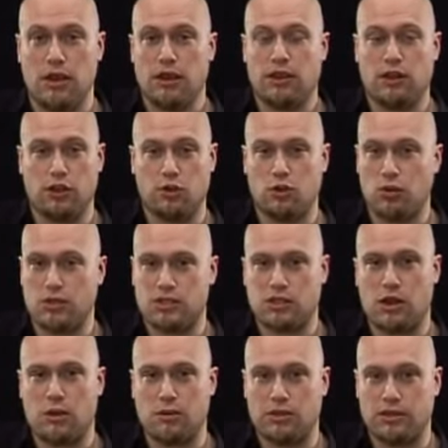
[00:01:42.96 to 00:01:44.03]
you always
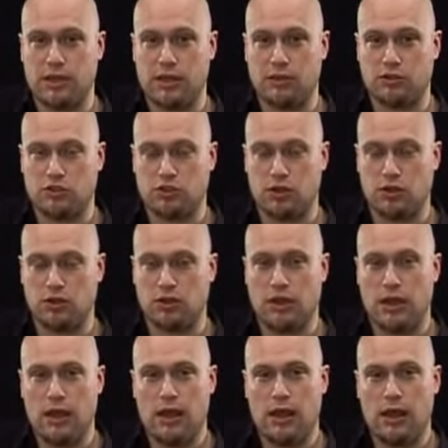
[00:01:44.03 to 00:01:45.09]
start with a downstroke
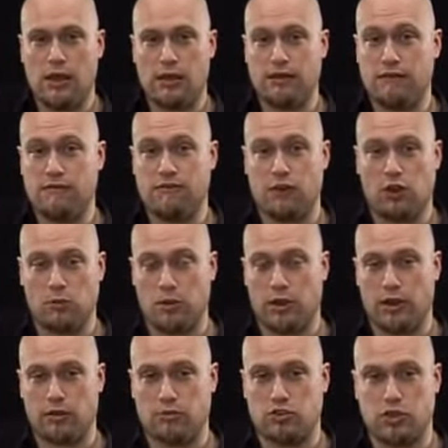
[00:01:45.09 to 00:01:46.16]
and then followed by an
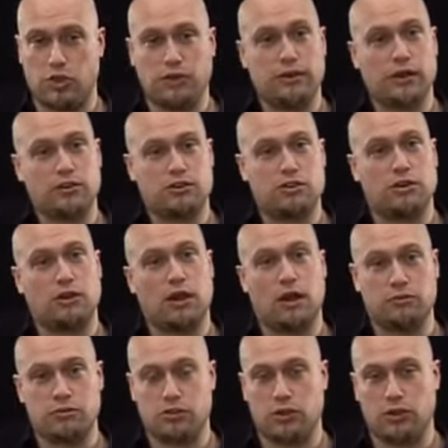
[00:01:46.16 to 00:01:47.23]
upstroke, downstroke,
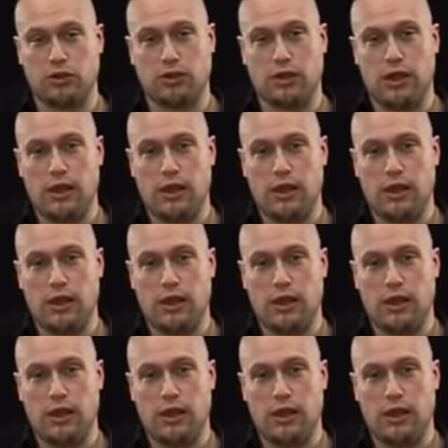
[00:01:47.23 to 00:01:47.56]
upstroke,